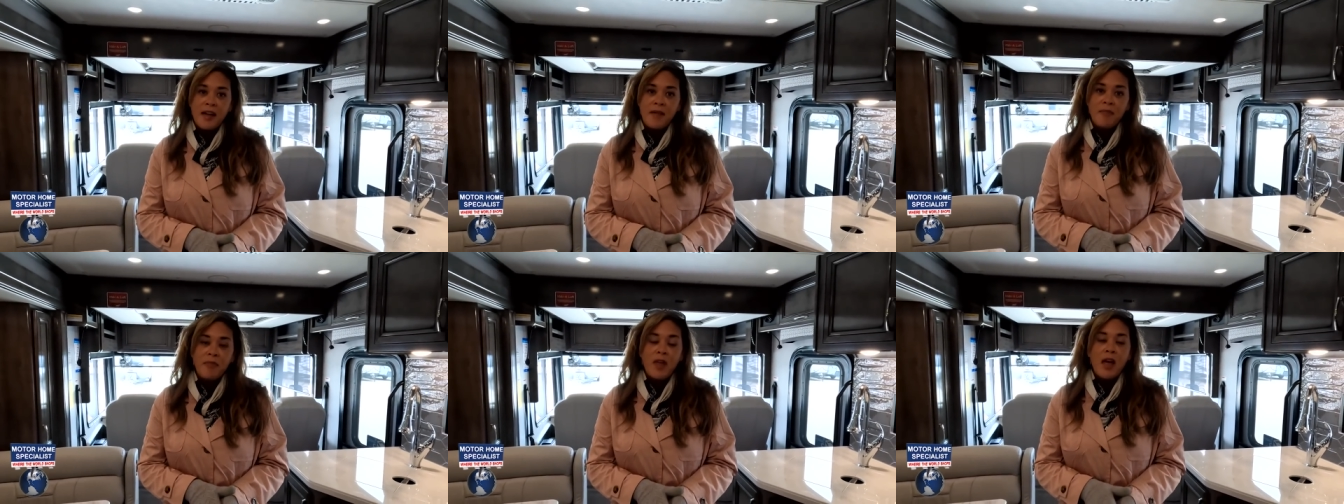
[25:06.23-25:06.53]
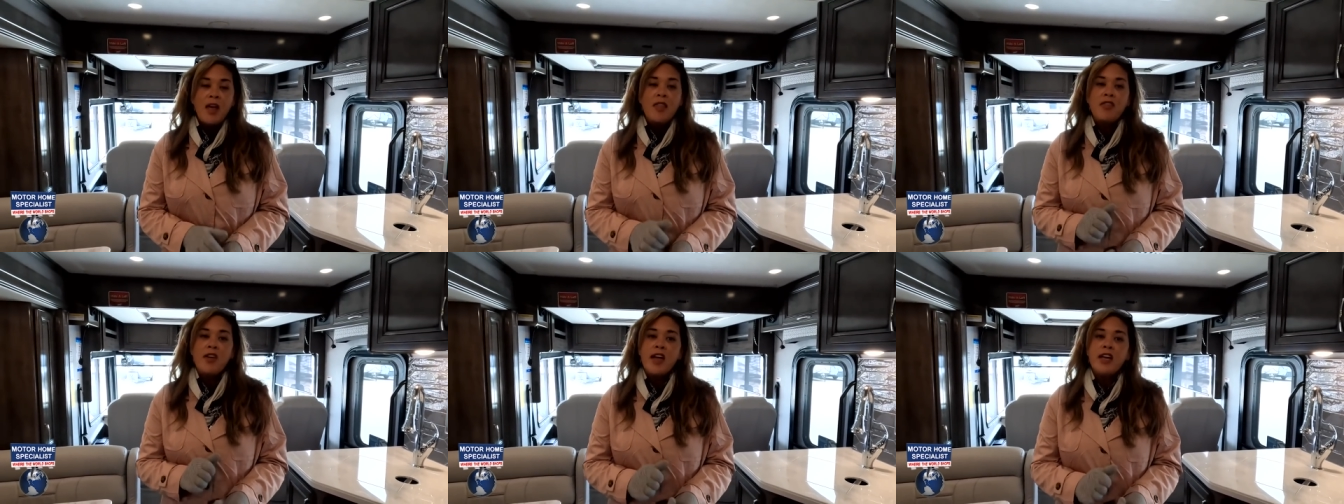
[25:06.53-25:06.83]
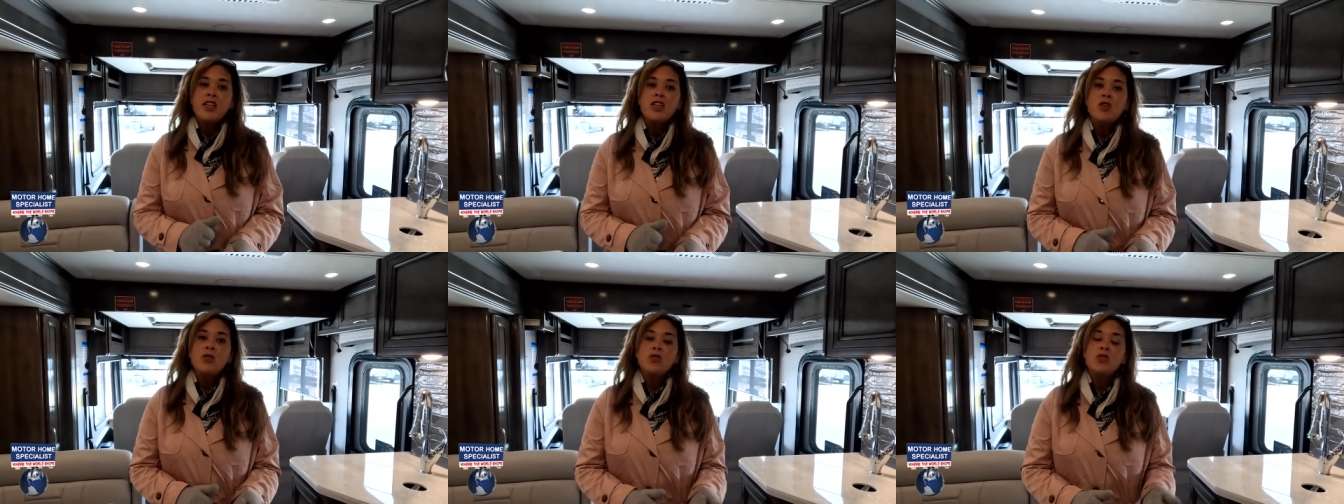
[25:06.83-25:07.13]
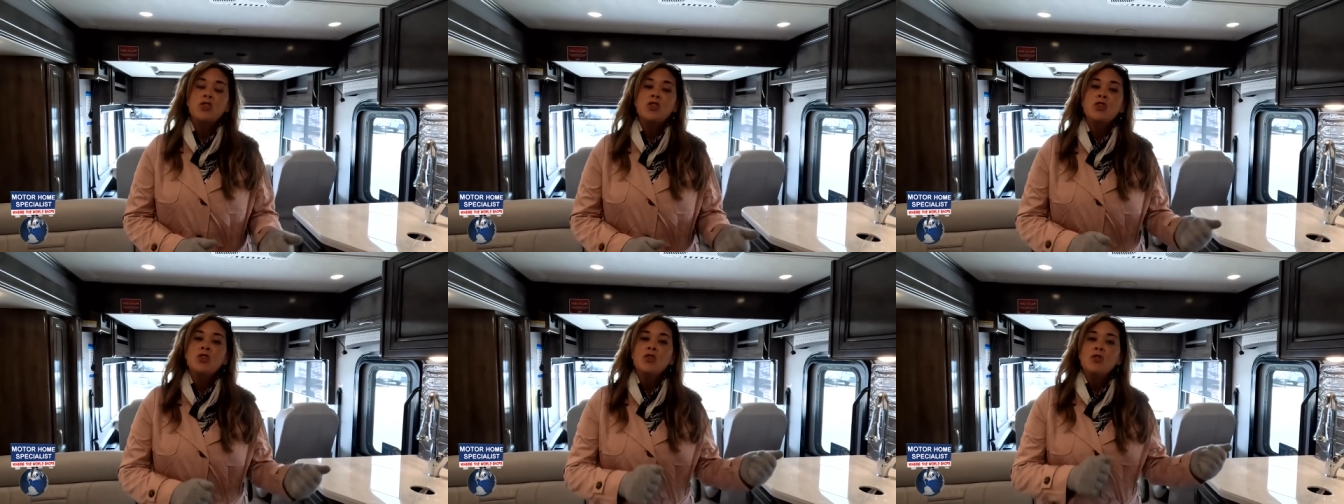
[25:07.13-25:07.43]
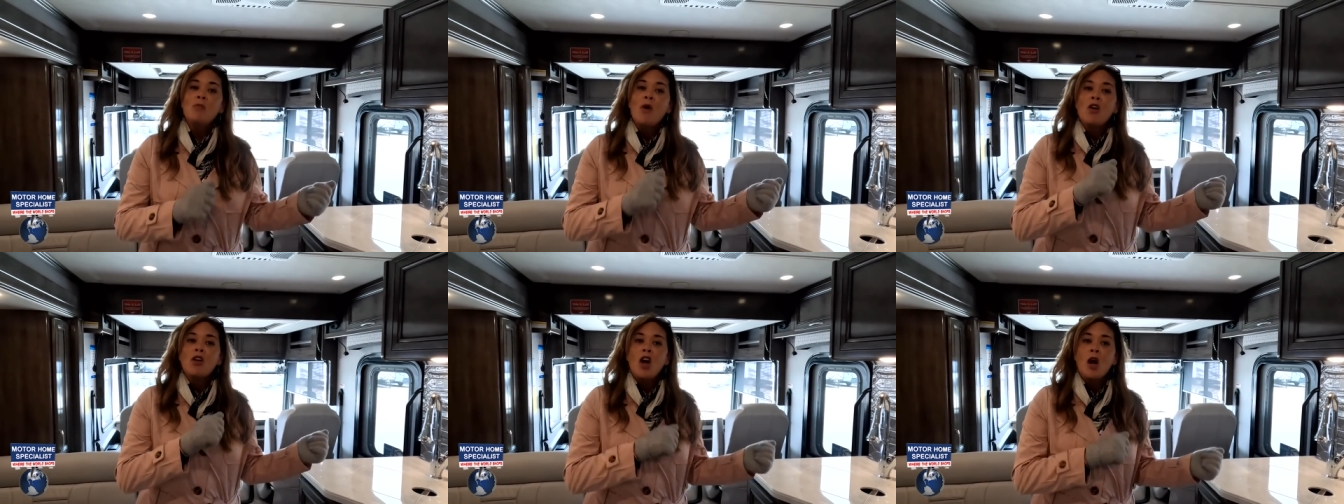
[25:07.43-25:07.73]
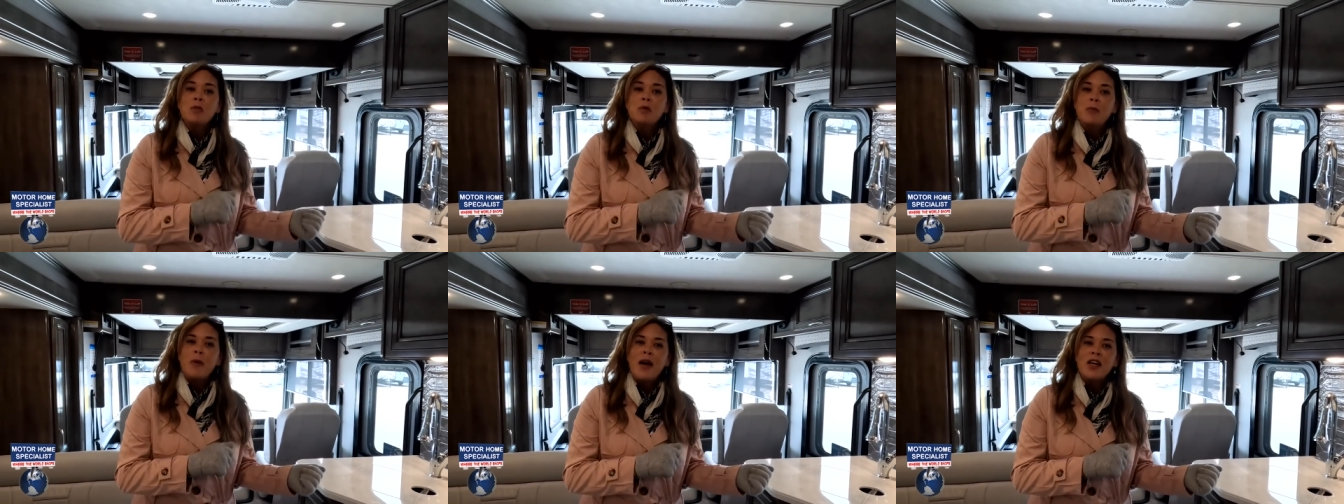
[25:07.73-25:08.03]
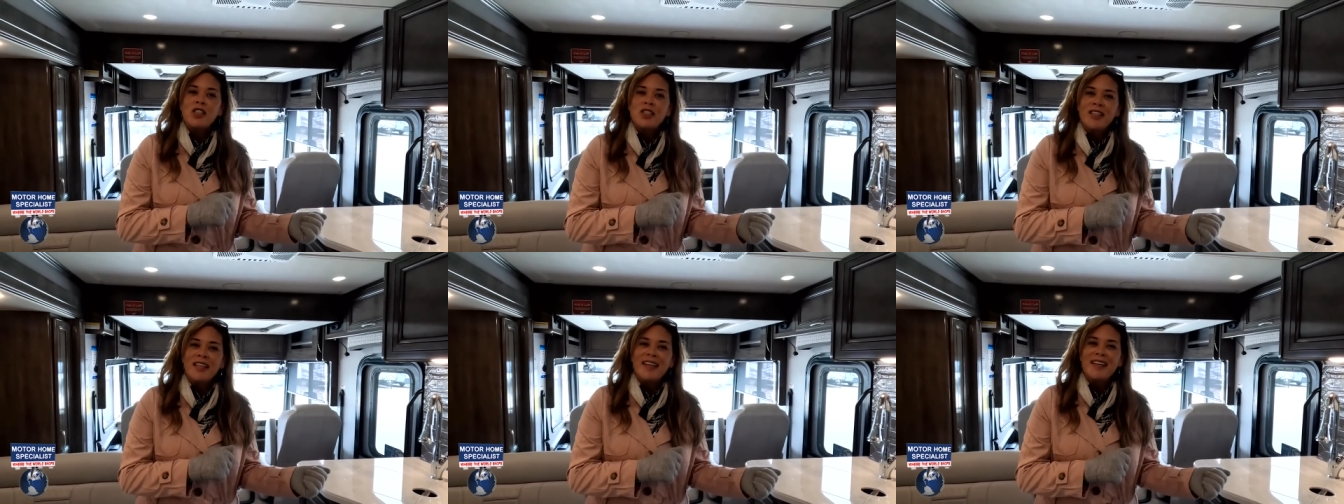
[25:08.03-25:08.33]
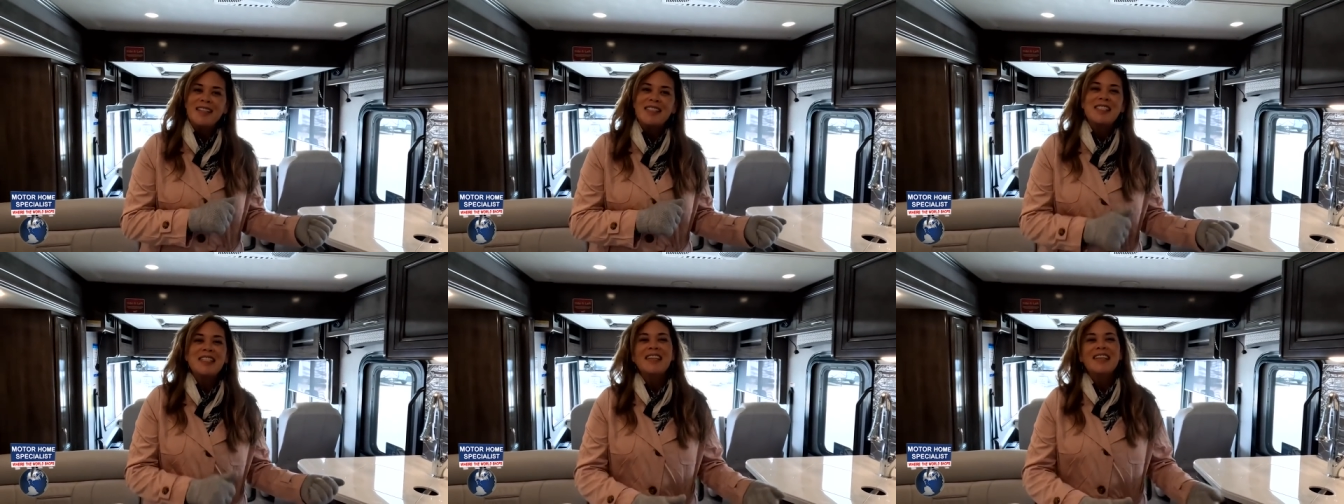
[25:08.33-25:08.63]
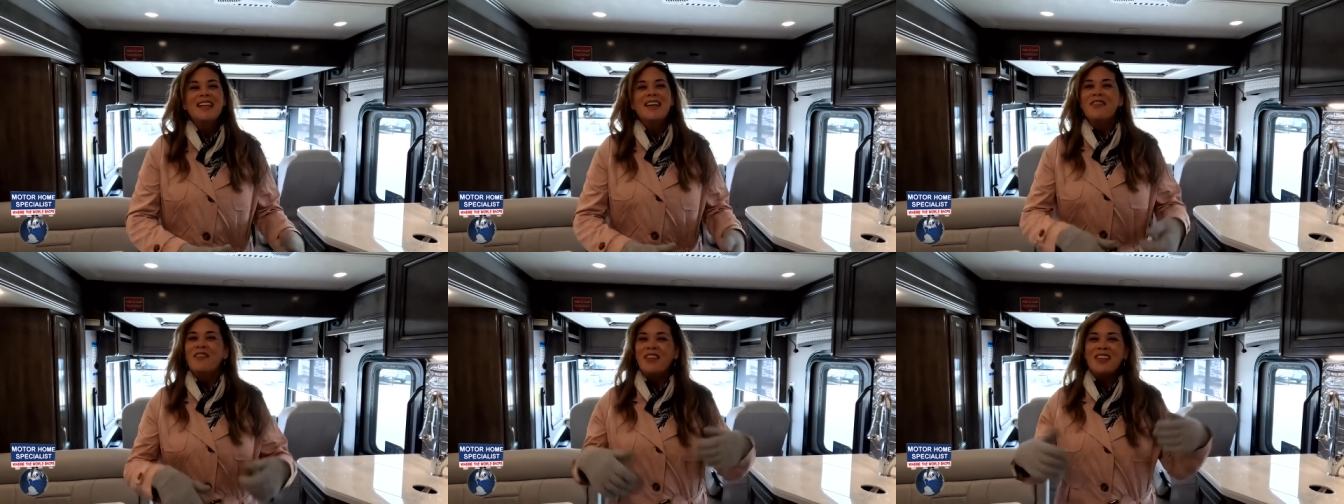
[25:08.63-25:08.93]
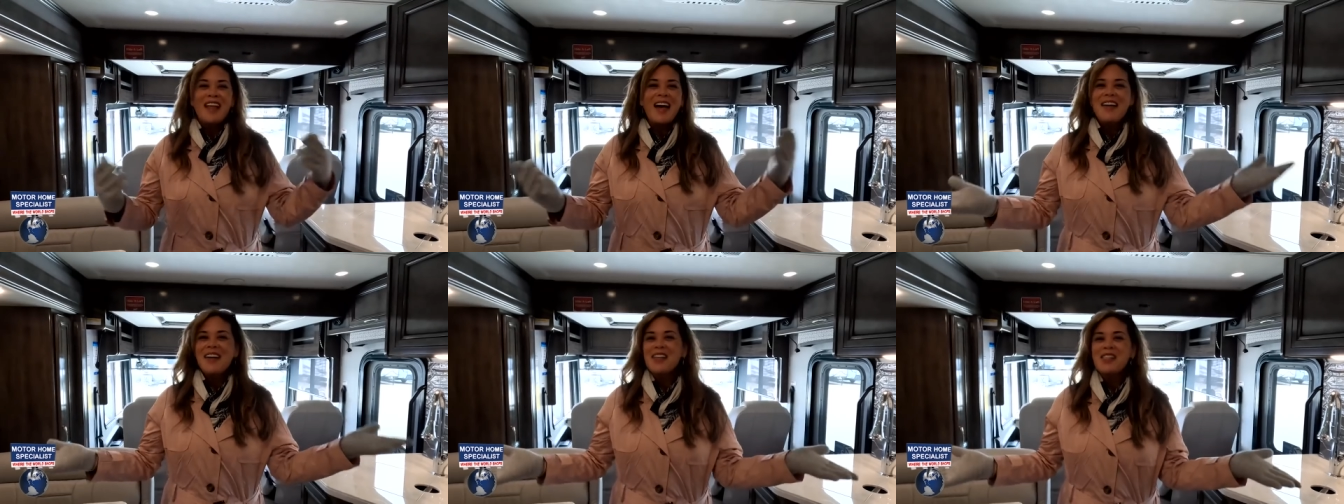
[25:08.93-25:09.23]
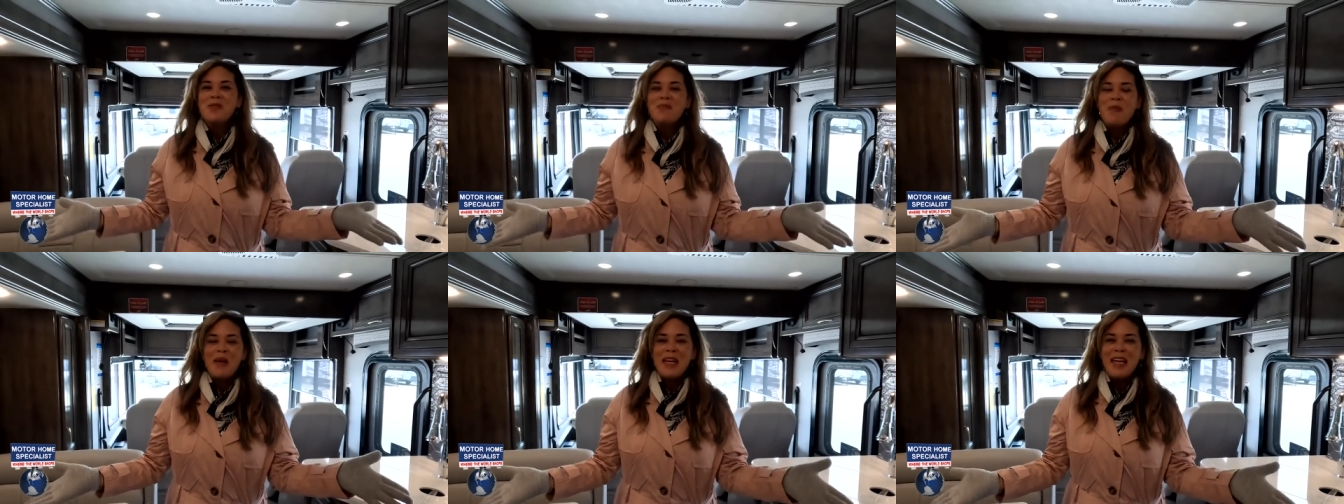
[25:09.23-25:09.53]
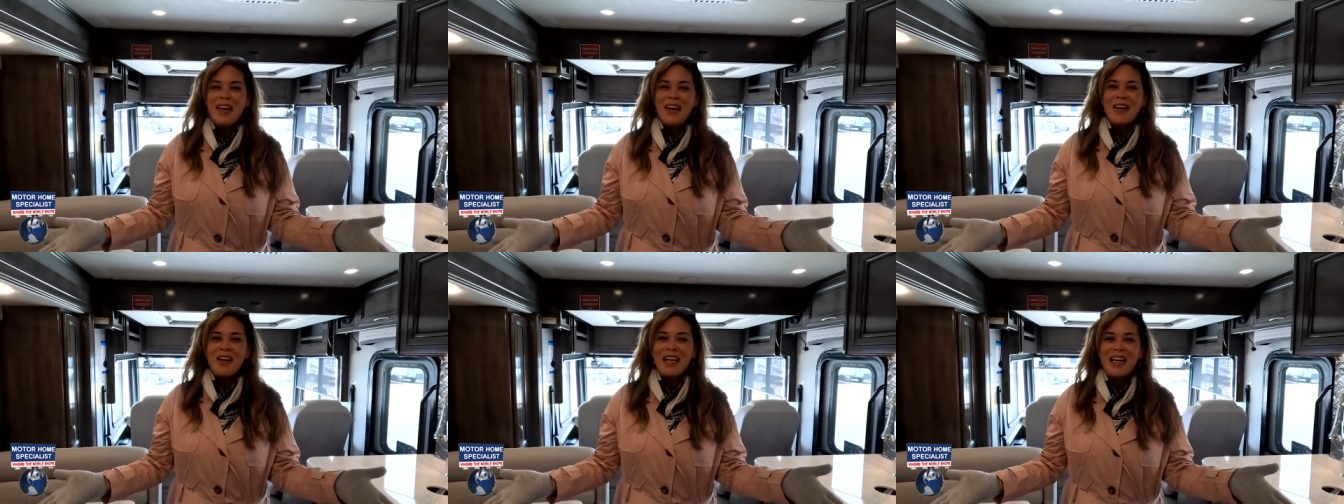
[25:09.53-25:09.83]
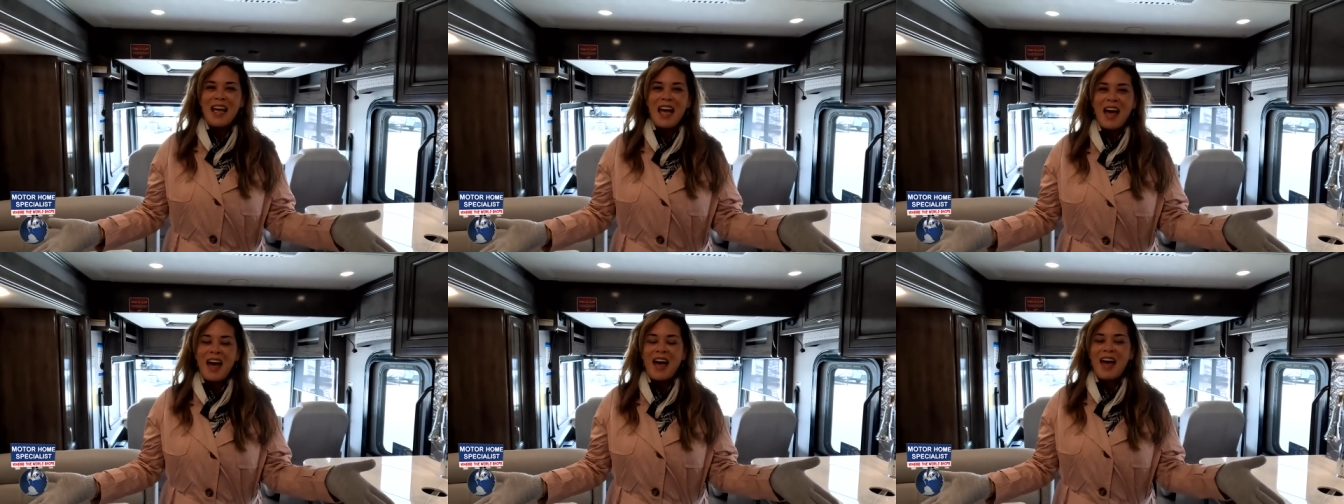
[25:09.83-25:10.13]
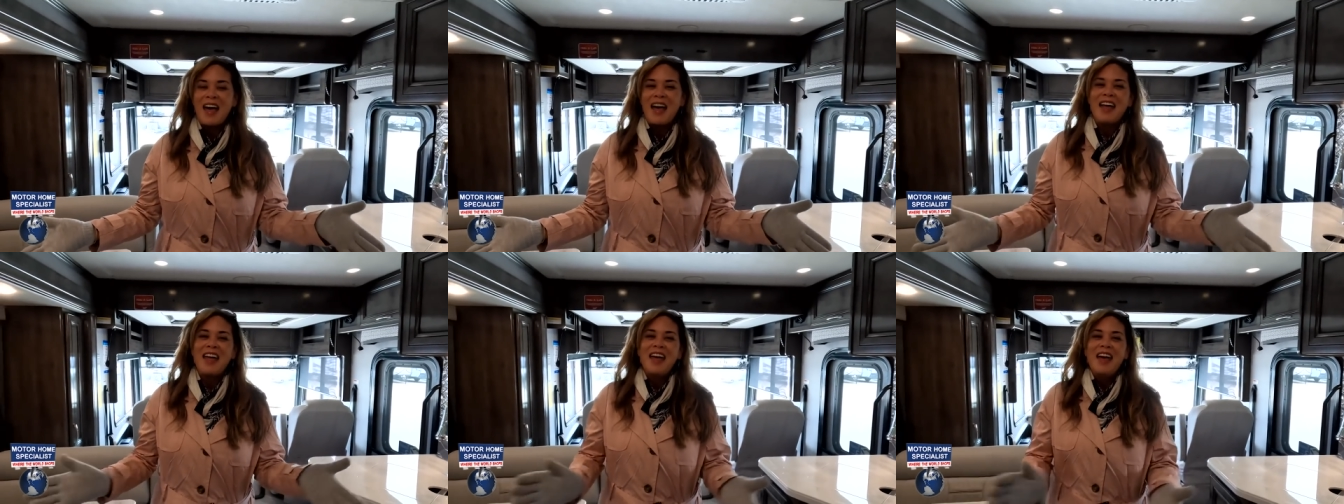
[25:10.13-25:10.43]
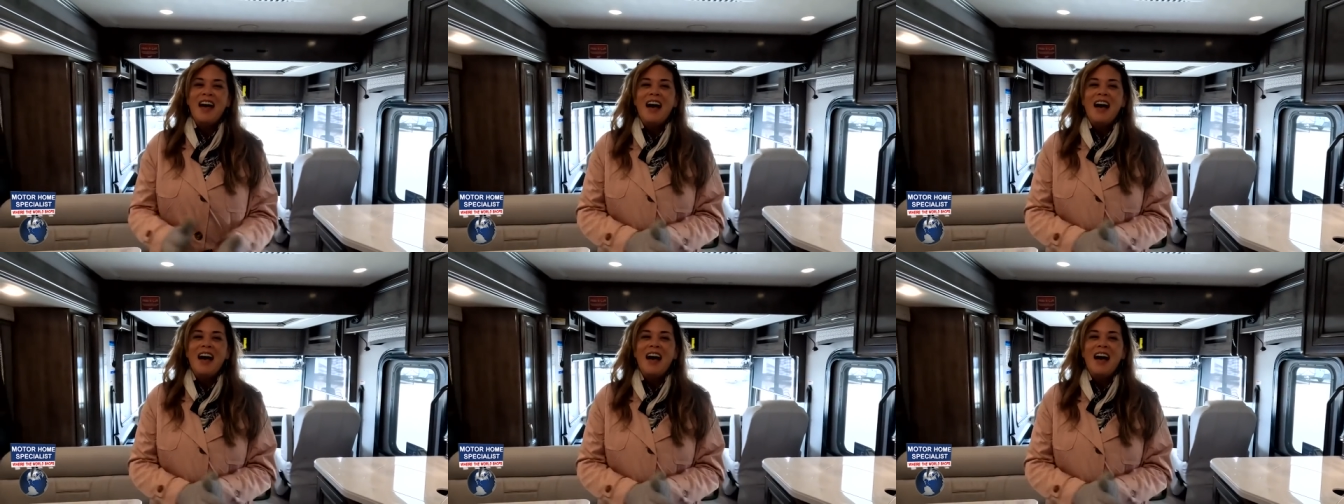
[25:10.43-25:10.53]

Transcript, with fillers: Yes. Thank you to Motorhome Specialist. Yes. For letting us be here today.